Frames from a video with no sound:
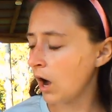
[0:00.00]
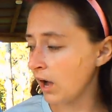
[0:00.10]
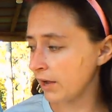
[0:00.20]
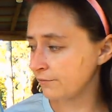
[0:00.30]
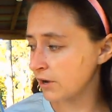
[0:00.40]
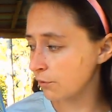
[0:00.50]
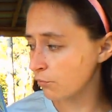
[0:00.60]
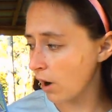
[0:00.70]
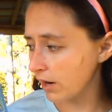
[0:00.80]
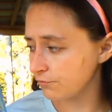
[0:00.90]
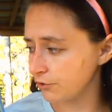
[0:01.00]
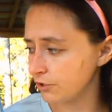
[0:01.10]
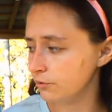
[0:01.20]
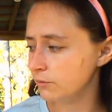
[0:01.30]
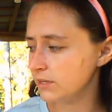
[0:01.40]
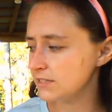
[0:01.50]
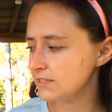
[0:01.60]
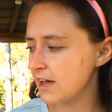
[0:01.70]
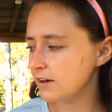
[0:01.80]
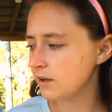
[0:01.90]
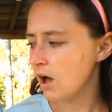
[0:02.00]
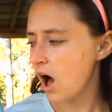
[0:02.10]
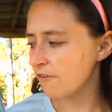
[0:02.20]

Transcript: I've got a ride for you, he said.